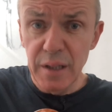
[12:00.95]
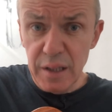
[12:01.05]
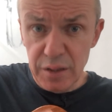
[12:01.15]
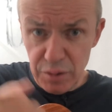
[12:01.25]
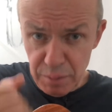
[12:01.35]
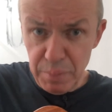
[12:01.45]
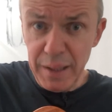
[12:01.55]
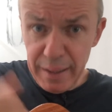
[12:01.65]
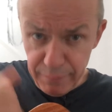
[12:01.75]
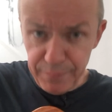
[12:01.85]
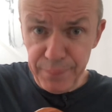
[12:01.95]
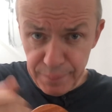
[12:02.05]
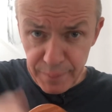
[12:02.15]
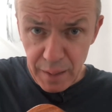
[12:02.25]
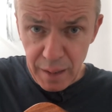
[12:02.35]
So you play
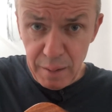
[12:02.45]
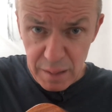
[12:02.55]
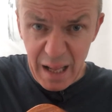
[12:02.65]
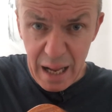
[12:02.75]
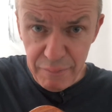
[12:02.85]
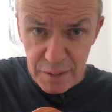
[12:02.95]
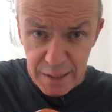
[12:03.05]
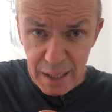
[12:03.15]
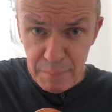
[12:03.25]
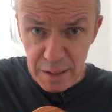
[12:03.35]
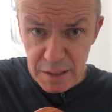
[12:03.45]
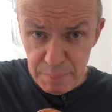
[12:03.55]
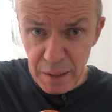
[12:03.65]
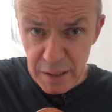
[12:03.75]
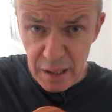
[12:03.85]
half the time and you
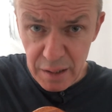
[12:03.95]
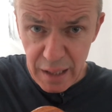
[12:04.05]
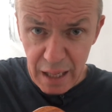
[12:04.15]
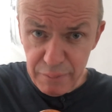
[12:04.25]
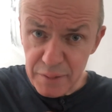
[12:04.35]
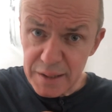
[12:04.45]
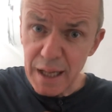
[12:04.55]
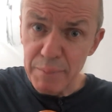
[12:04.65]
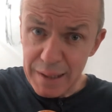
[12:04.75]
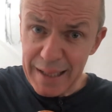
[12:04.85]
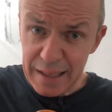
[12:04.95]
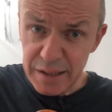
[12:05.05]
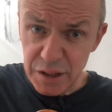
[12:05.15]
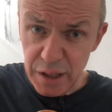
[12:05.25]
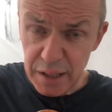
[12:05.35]
spend the other half of the time
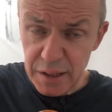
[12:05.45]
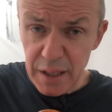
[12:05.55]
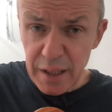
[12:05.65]
getting changed.